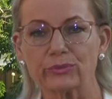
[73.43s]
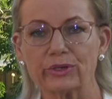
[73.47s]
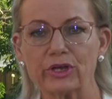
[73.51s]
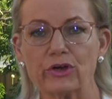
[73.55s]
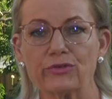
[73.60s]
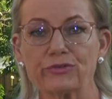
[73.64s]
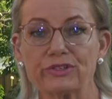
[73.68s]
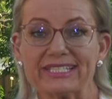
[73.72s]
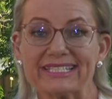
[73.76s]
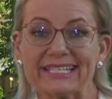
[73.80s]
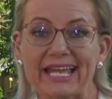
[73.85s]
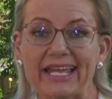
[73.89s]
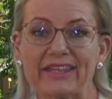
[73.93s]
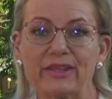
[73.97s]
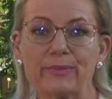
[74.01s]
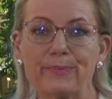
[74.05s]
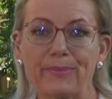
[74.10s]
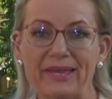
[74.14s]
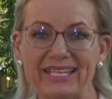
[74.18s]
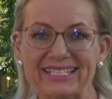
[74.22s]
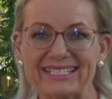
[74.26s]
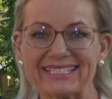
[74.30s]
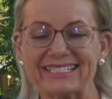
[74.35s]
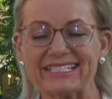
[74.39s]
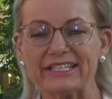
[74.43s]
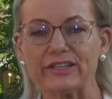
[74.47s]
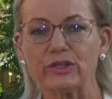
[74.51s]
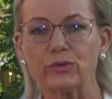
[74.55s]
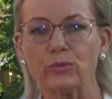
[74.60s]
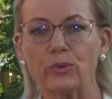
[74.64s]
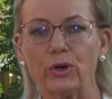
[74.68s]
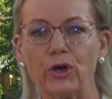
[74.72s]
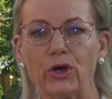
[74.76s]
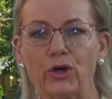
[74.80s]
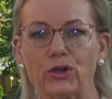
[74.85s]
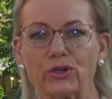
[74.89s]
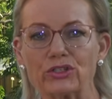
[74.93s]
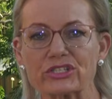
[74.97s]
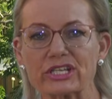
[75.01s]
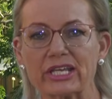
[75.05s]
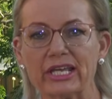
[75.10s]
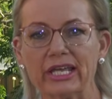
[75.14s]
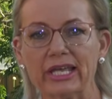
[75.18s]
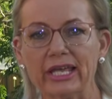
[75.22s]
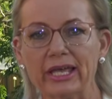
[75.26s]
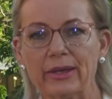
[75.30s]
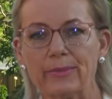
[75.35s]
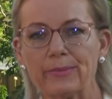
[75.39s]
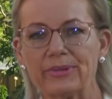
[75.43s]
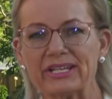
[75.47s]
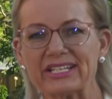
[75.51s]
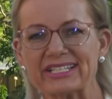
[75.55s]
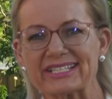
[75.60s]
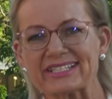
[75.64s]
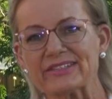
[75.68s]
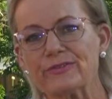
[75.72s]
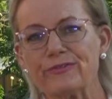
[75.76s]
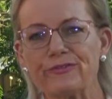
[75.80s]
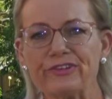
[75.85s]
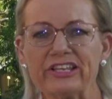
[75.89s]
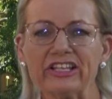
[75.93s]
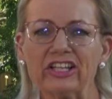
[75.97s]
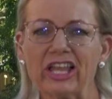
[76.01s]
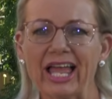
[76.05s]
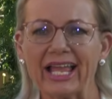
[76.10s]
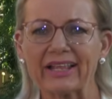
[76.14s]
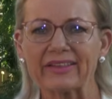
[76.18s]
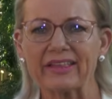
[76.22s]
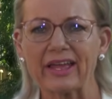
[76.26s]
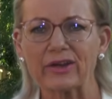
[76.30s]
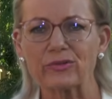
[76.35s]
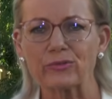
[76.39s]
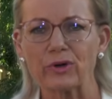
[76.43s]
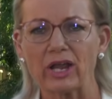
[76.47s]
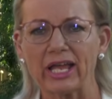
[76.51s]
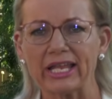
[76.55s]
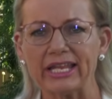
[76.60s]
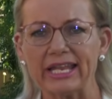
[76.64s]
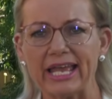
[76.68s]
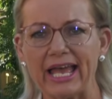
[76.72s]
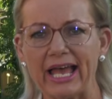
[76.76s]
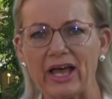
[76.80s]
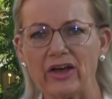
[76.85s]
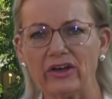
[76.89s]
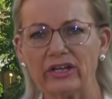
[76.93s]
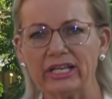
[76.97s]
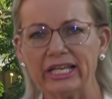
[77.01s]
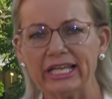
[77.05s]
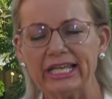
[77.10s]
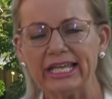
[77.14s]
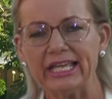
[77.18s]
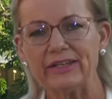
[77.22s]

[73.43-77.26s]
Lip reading: We often say the best in the world, but it doesn't feel like that right now.